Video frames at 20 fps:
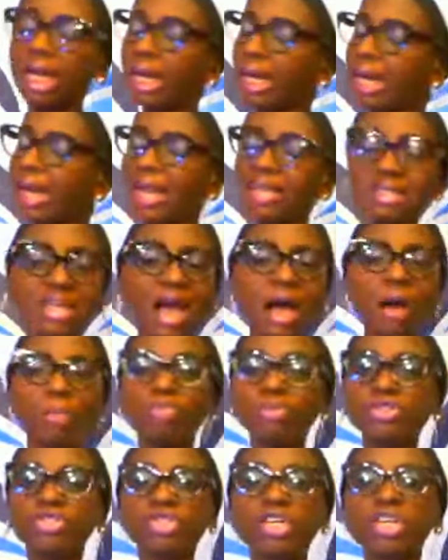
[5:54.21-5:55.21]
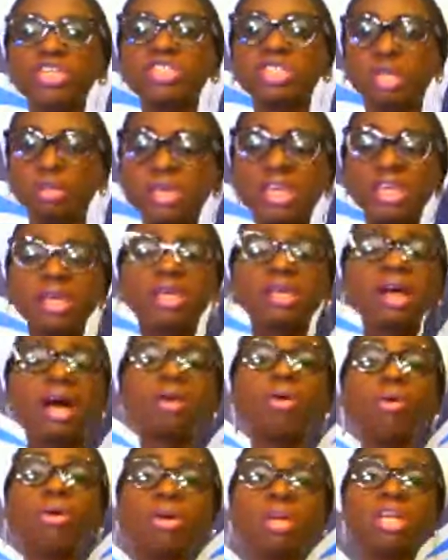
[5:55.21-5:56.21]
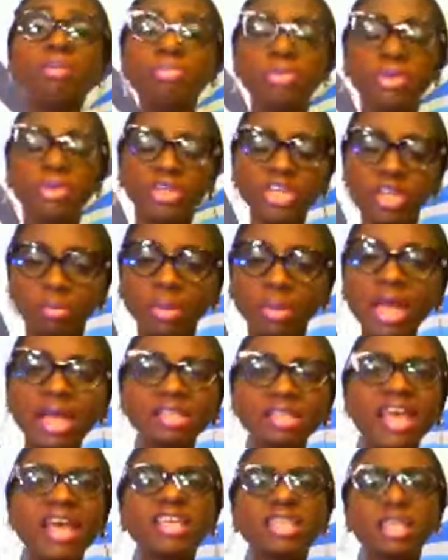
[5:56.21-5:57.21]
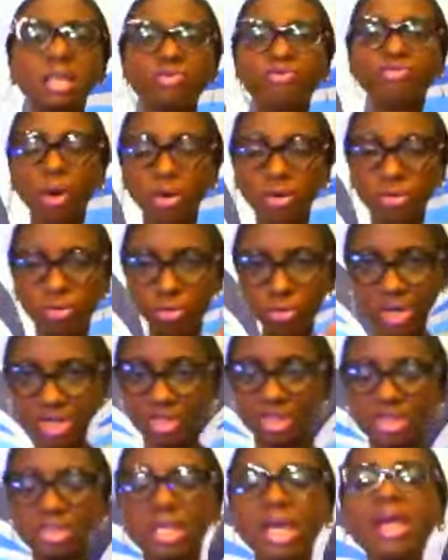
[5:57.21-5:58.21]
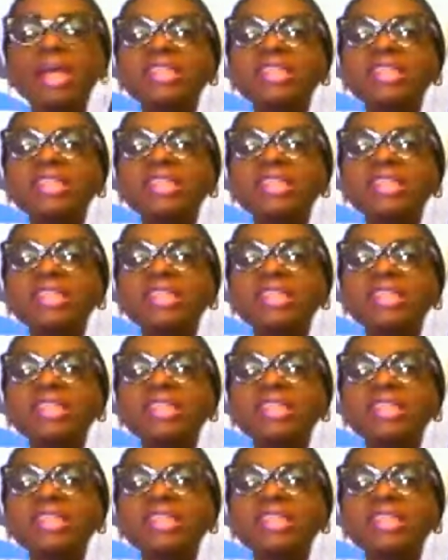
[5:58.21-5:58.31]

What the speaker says: Let's appreciate it. It can only be him. Thank him for grace.